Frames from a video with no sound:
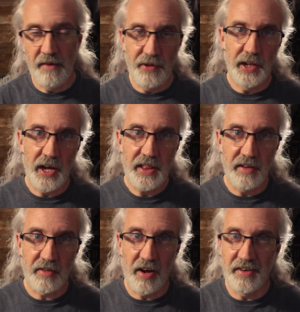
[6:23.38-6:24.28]
If you like
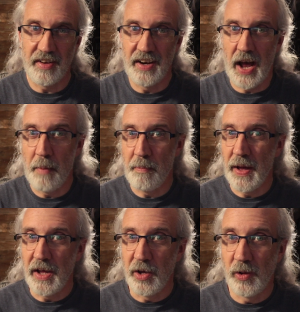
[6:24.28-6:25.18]
this content, I
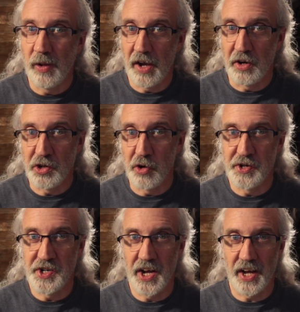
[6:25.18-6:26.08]
bet you'd like
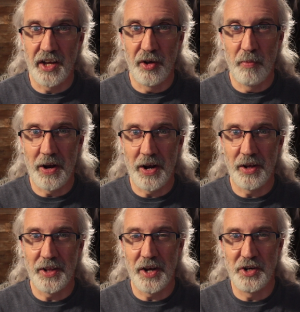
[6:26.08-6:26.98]
Church Tech U, my
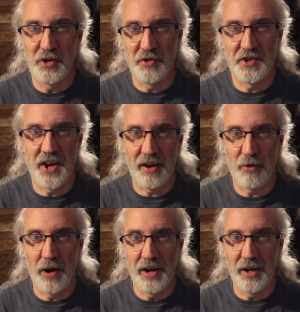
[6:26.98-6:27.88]
online church tech
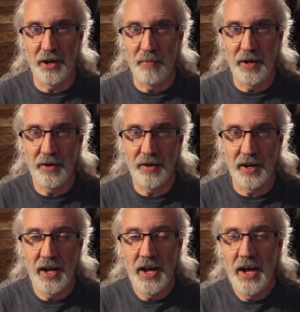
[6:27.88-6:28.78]
training
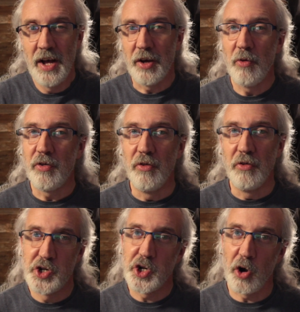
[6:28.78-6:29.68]
community. Go to
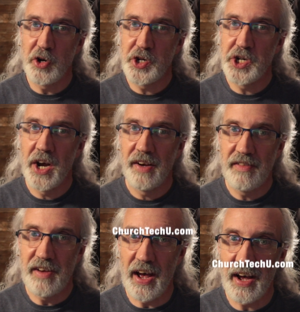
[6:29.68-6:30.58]

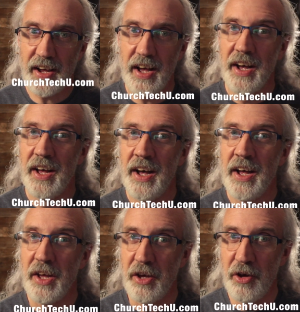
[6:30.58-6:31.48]

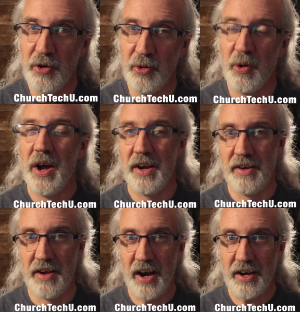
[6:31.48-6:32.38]

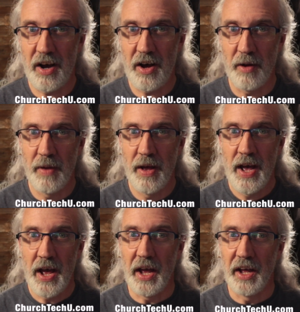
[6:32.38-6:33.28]
churchtechu.com
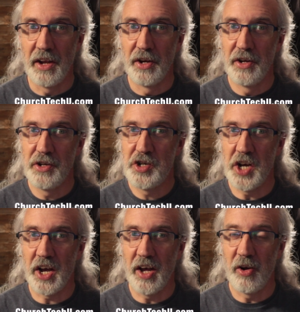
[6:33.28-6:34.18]
and
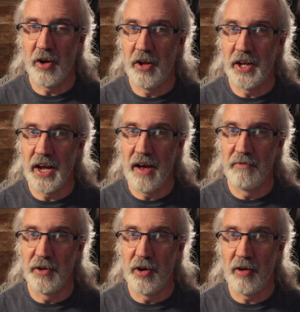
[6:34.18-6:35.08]
check out all I
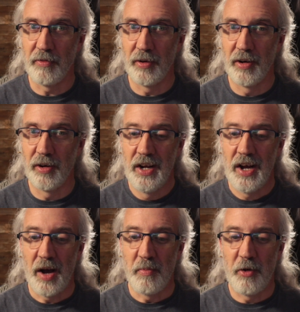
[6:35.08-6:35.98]
have to offer.
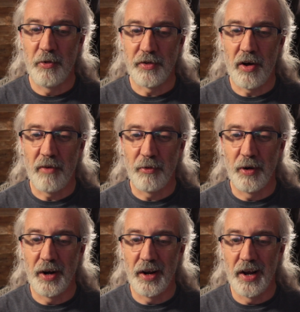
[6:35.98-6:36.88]
I'm always
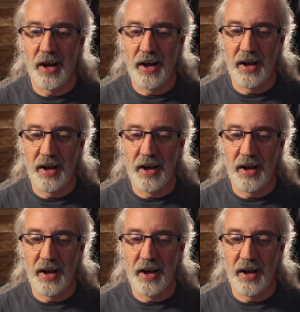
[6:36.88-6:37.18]
offering